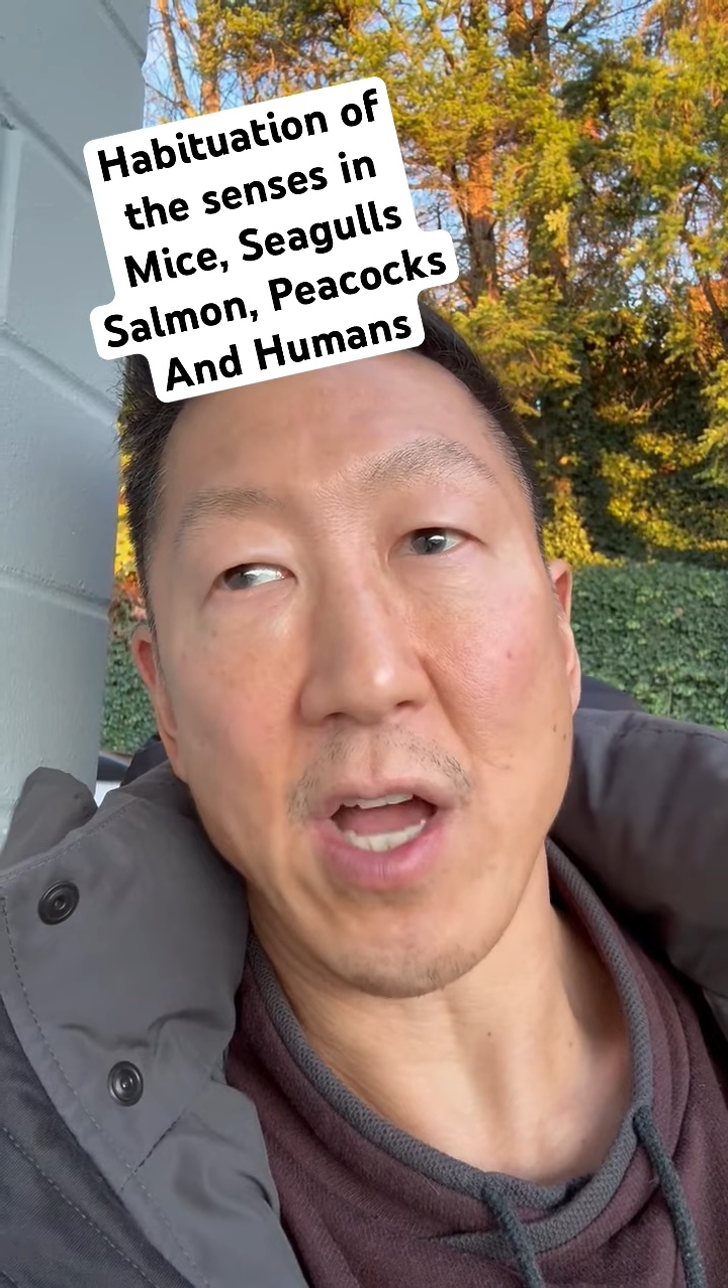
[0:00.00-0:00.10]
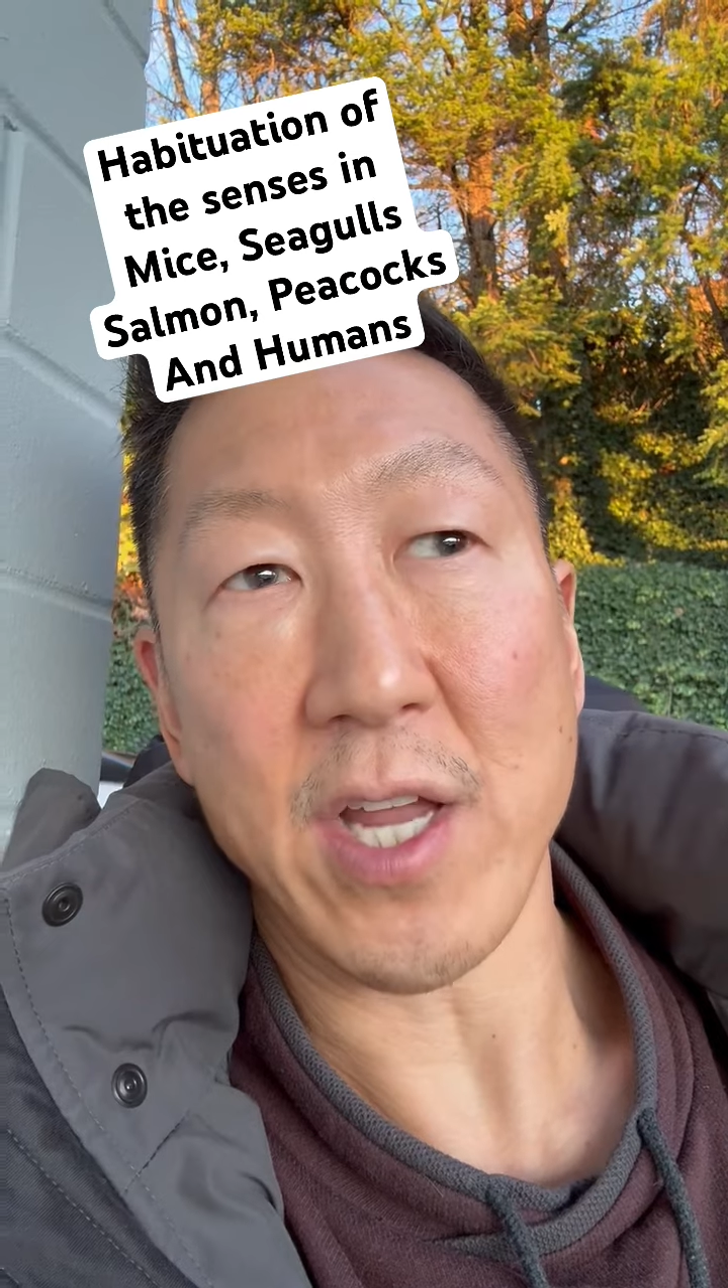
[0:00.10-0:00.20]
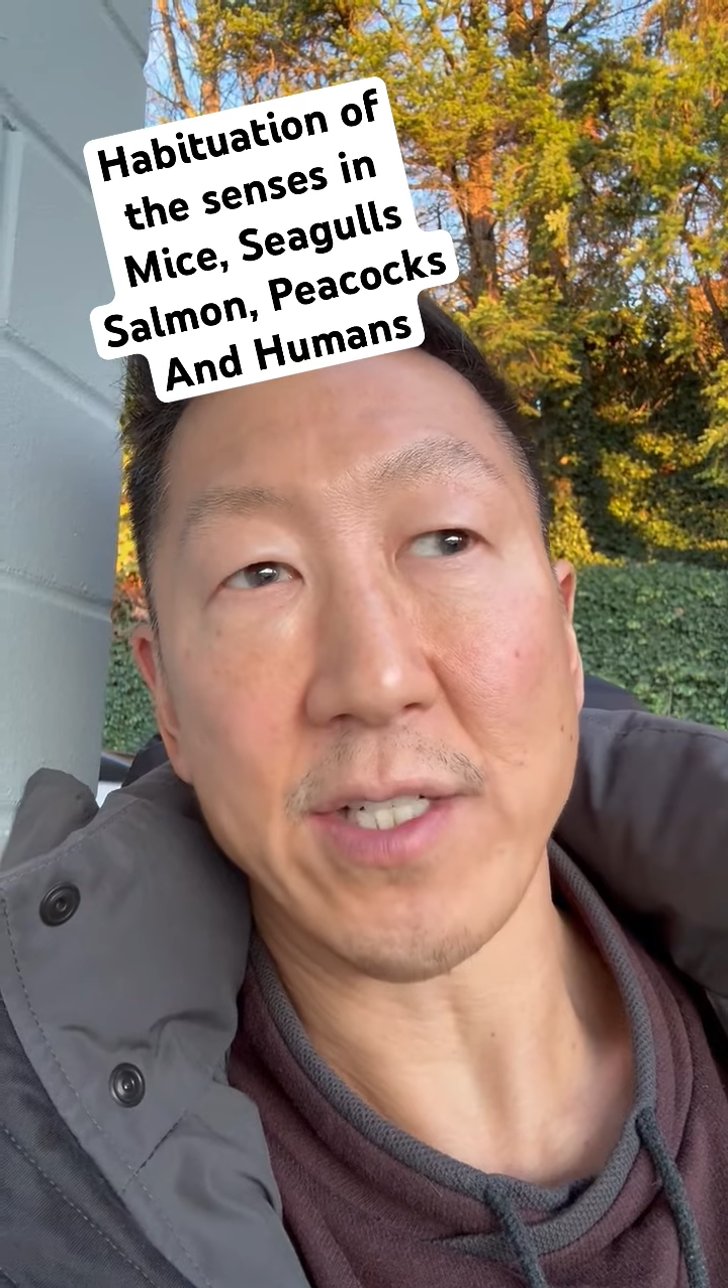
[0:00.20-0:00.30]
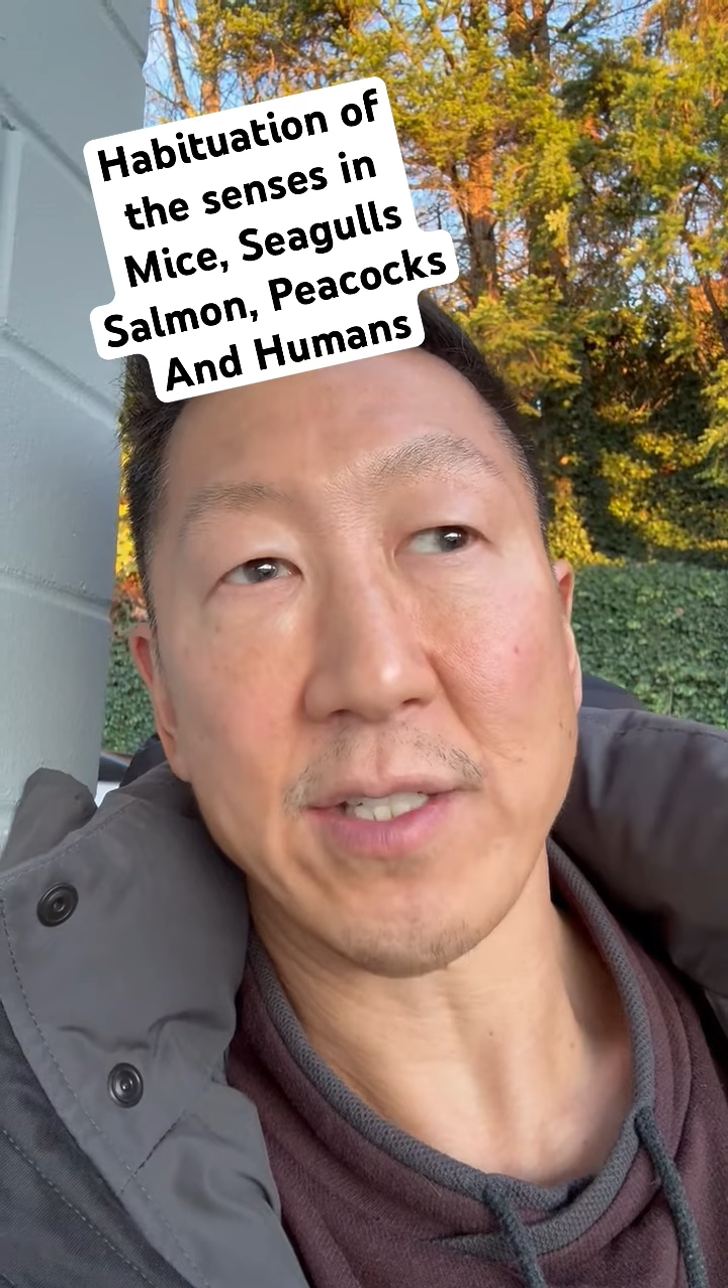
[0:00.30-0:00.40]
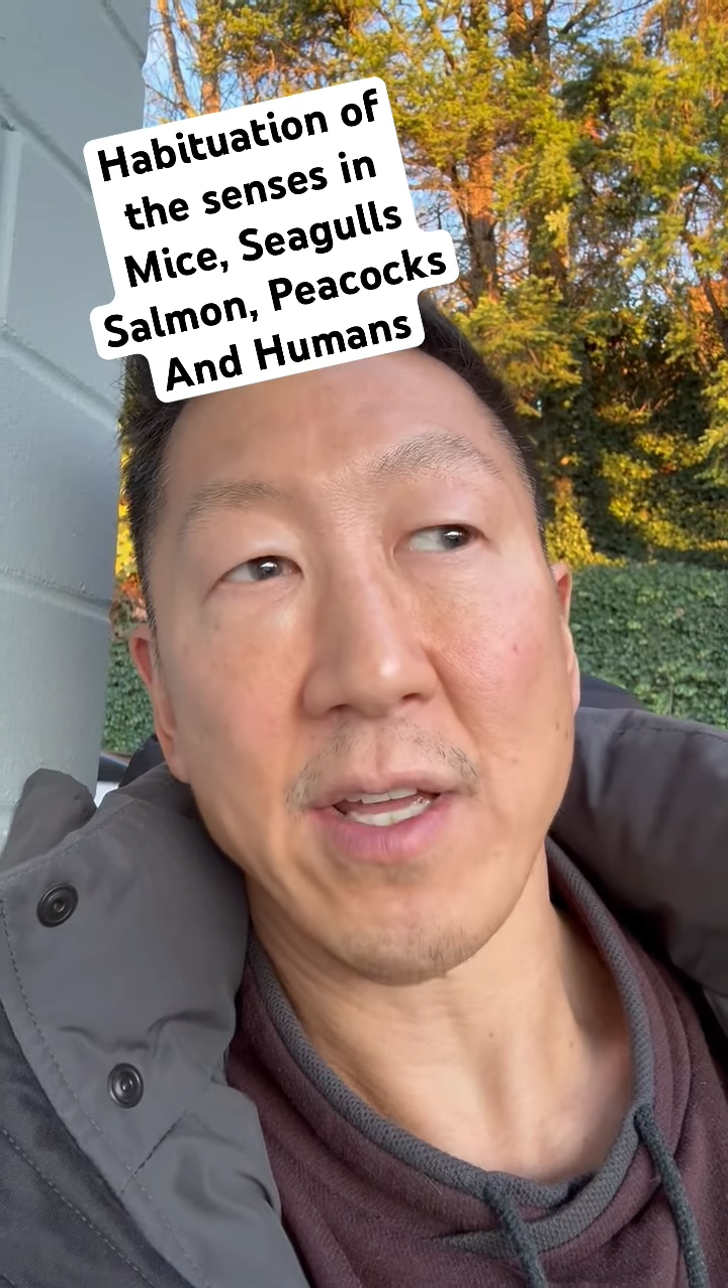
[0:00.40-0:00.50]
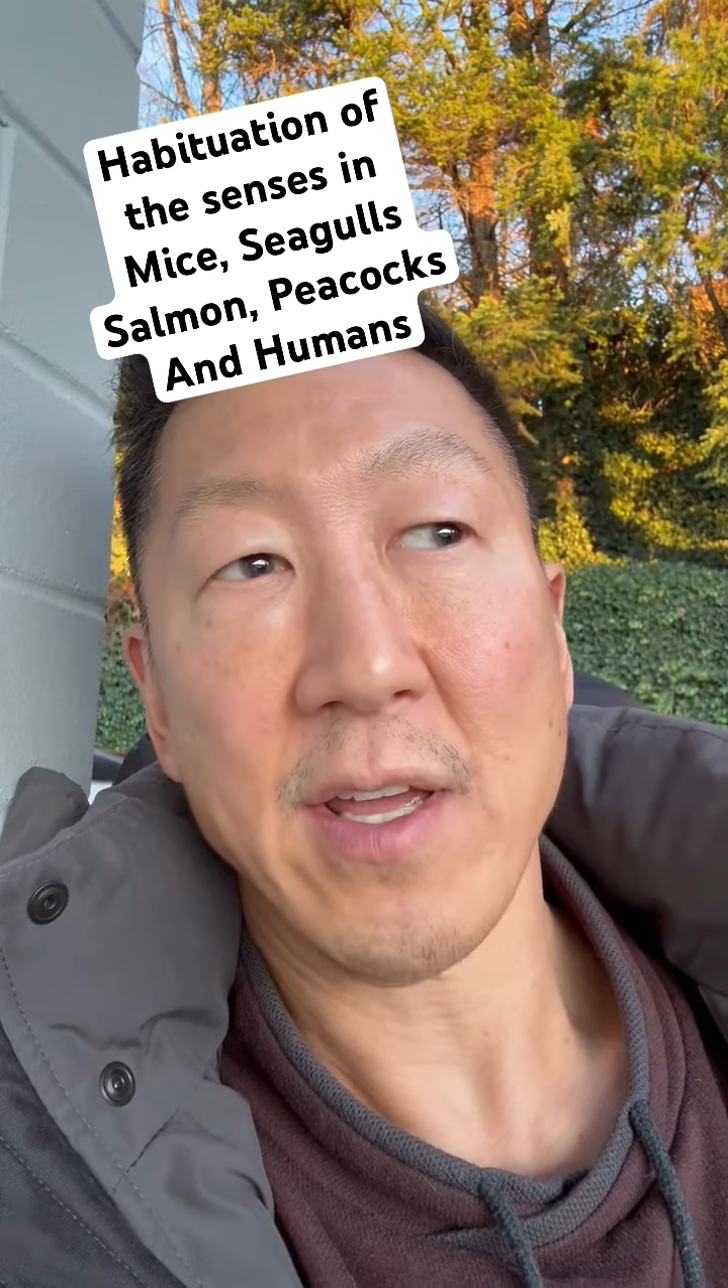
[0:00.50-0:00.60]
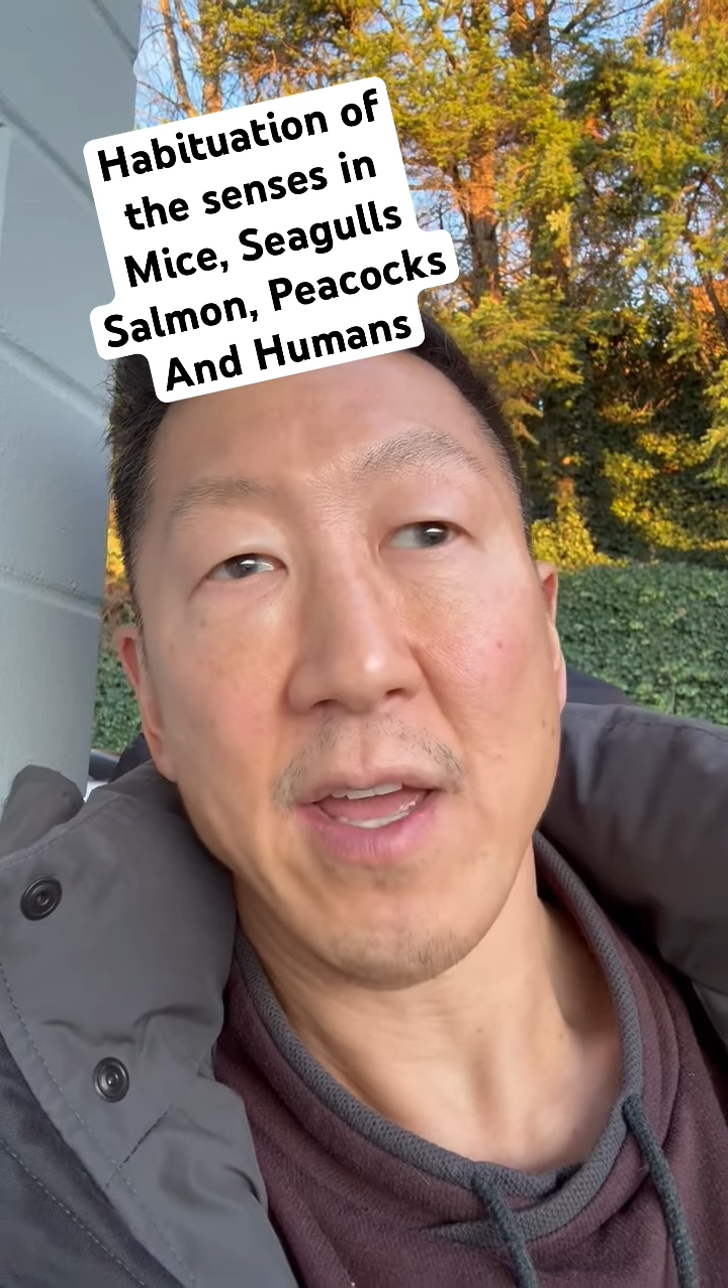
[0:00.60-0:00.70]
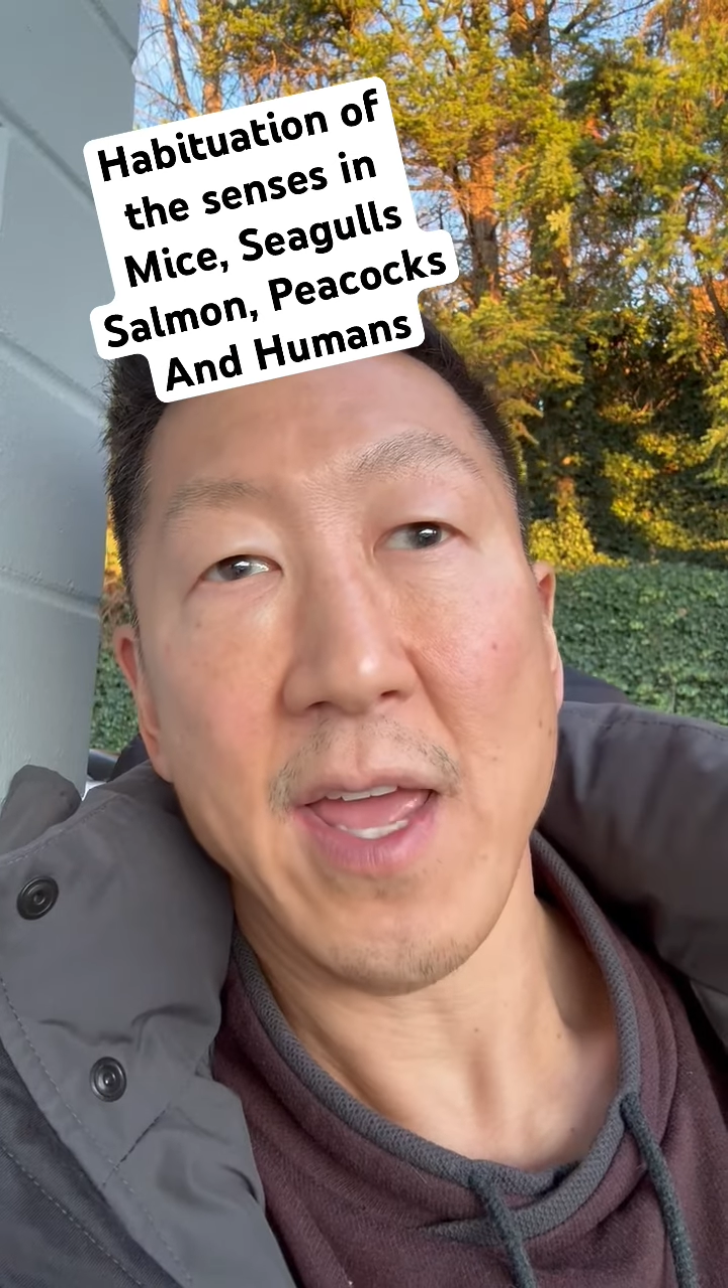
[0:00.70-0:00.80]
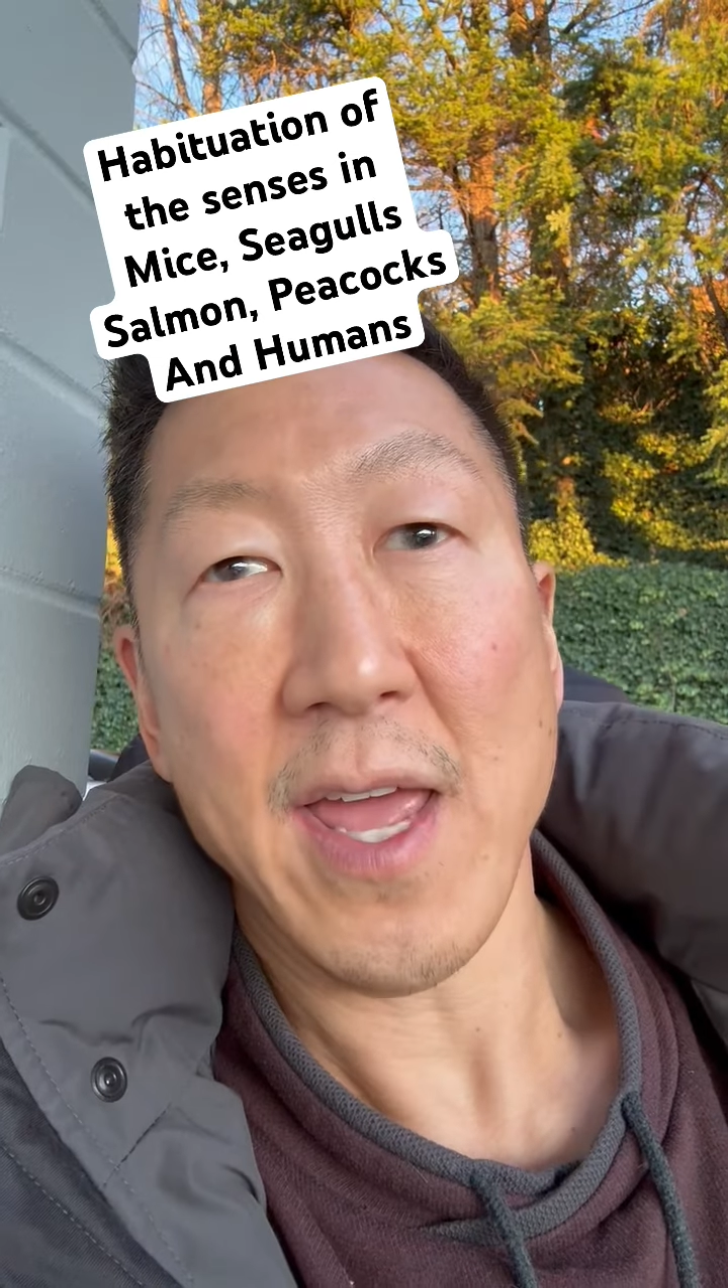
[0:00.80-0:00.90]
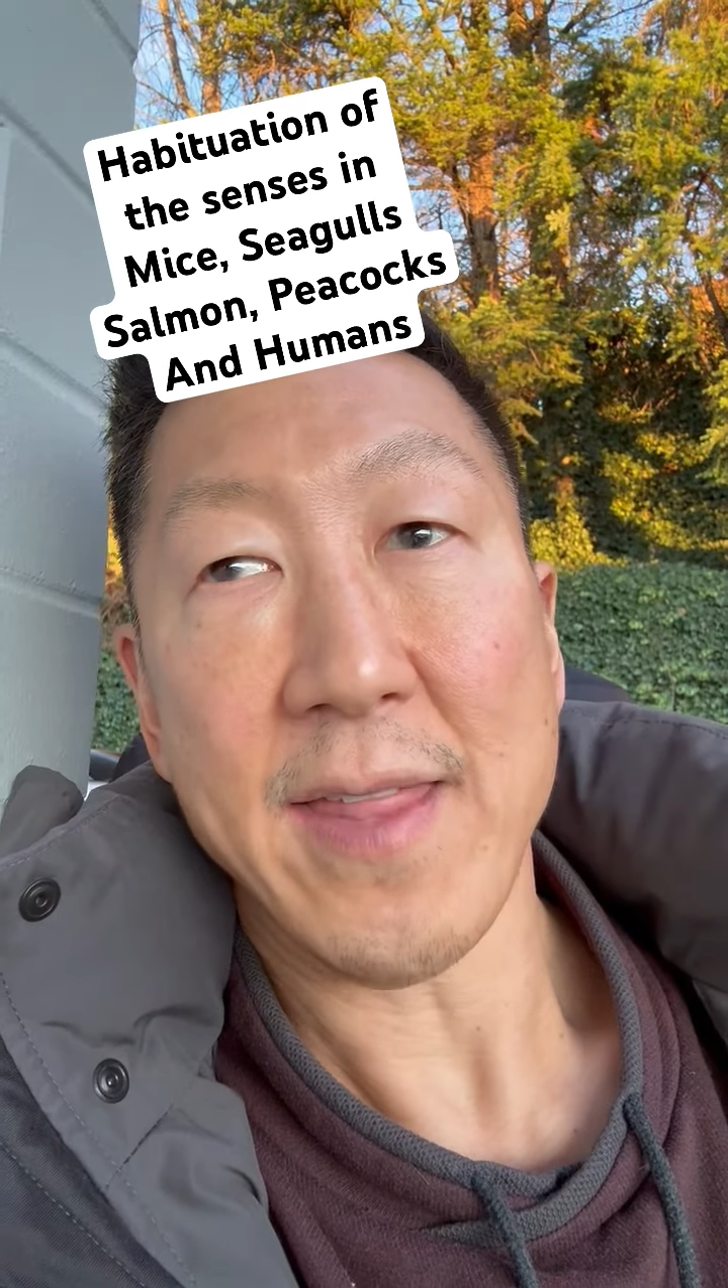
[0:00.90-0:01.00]
on it.
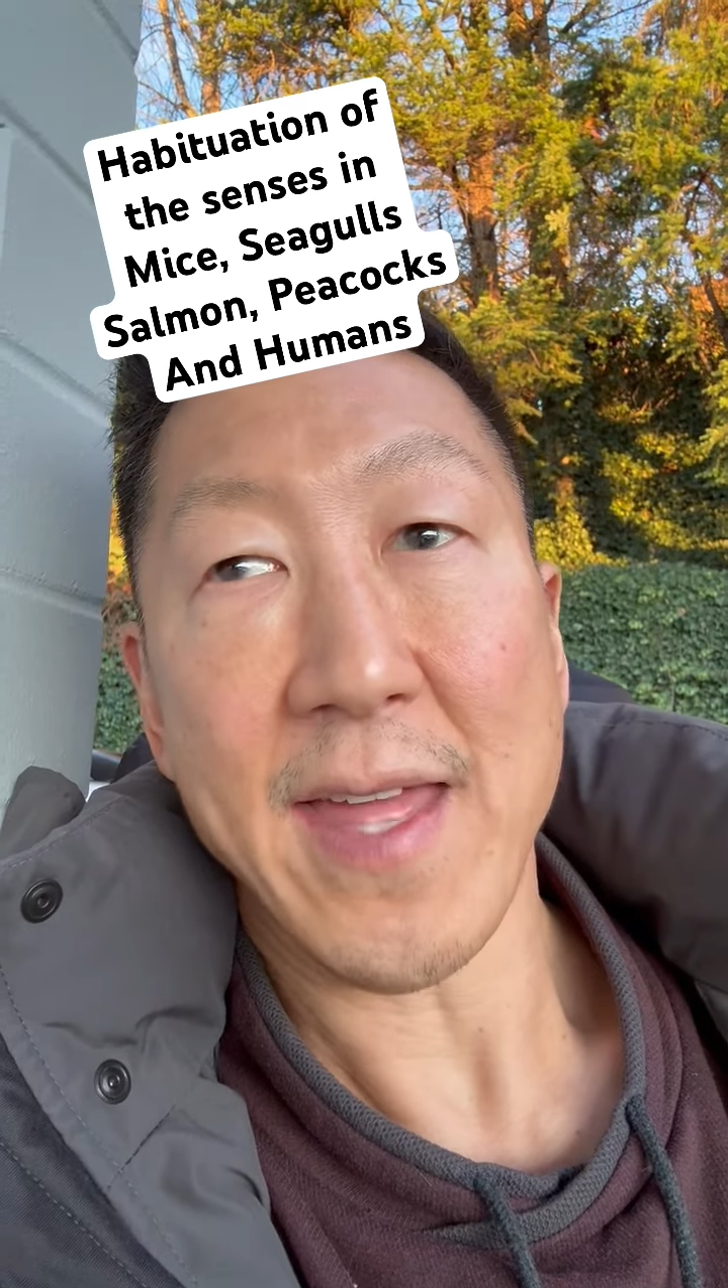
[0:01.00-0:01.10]
And